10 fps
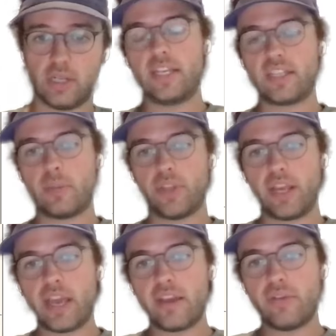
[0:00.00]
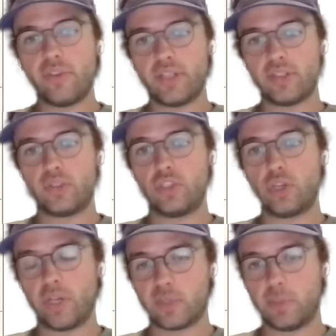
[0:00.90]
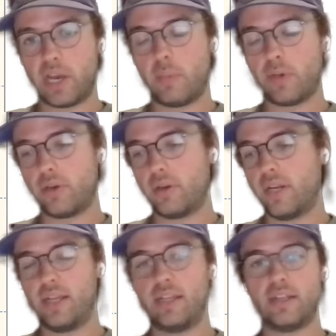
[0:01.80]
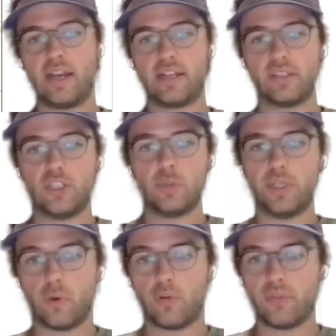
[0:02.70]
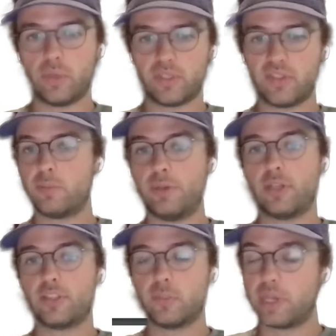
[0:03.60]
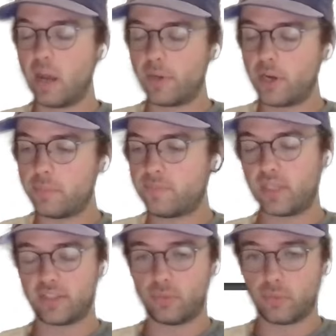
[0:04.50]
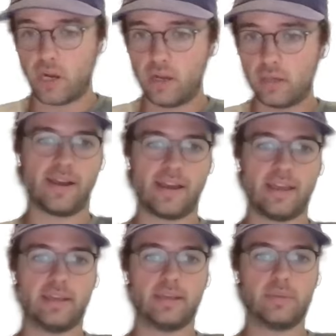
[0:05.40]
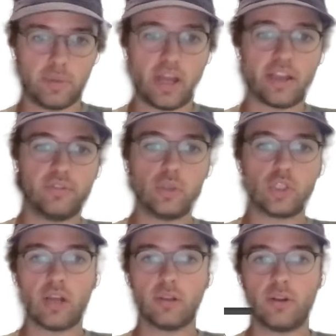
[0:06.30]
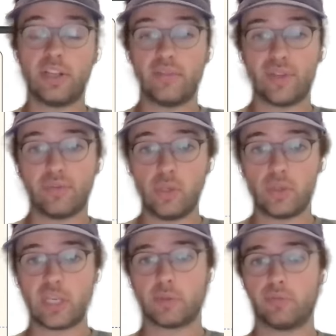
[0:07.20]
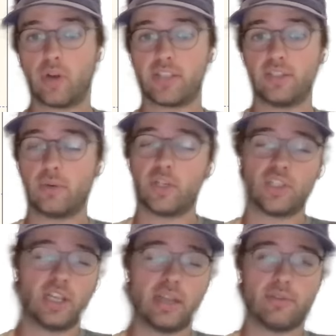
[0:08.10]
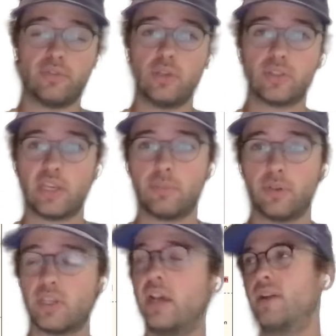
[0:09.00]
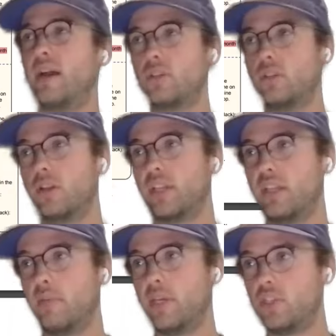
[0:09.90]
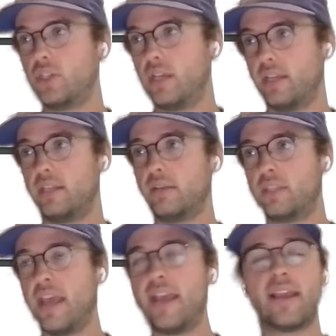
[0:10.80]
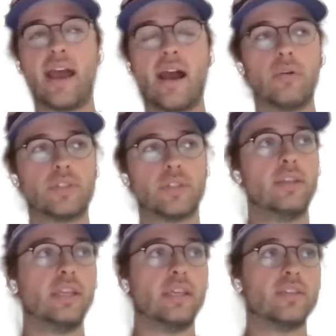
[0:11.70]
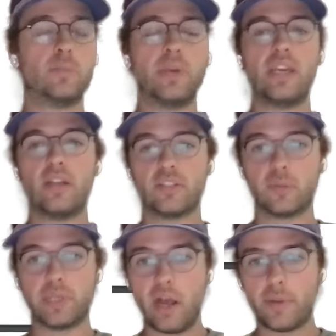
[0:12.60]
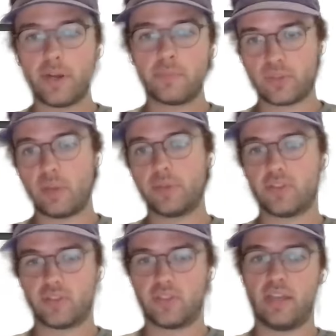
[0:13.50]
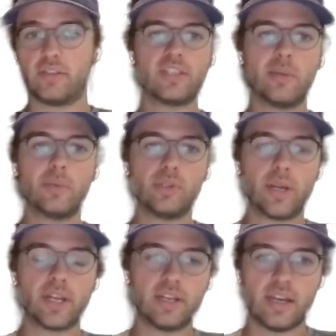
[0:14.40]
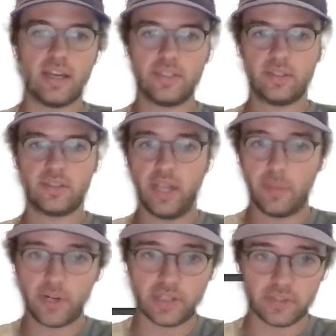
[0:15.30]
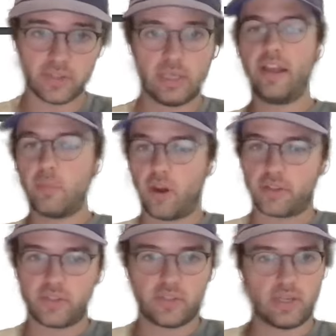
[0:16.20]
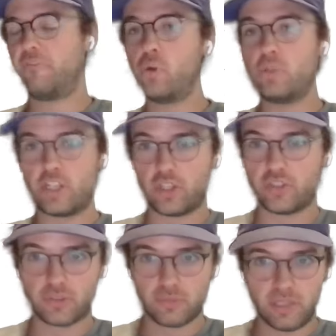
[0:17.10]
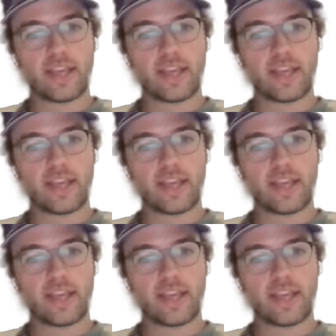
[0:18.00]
And the example they give is showing a speedometer and asking GPT-4V, what's the speed on the speedometer? Gets it wrong by applying few shot learning, giving a few examples before asking the question. They gave a few examples of how to look at an image and take out the speed on the speedometer. It was able to succeed. It's able to recognize celebrities, landmarks, food dishes.